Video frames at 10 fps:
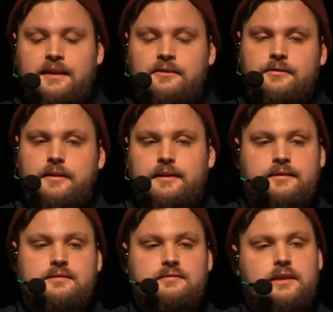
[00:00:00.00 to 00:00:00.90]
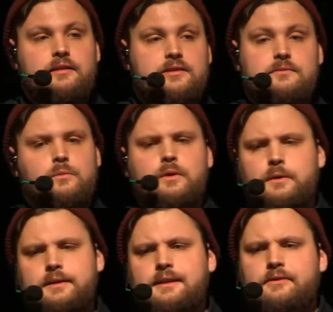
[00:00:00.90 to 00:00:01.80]
Div
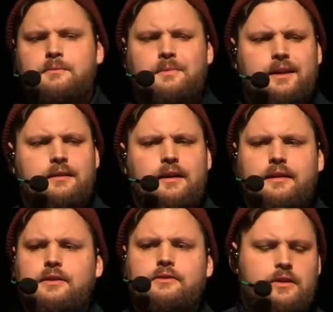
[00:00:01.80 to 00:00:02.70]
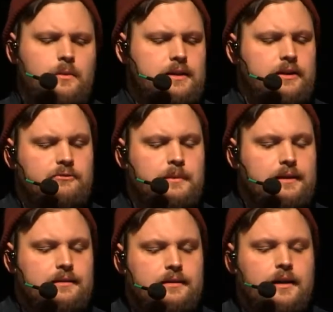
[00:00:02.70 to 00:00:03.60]
what does it even mean? I don't even know what div
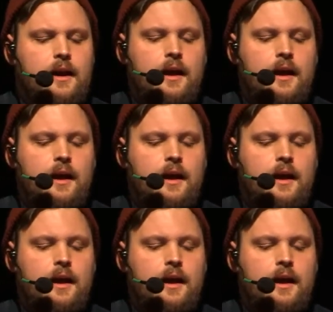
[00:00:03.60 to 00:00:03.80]
means.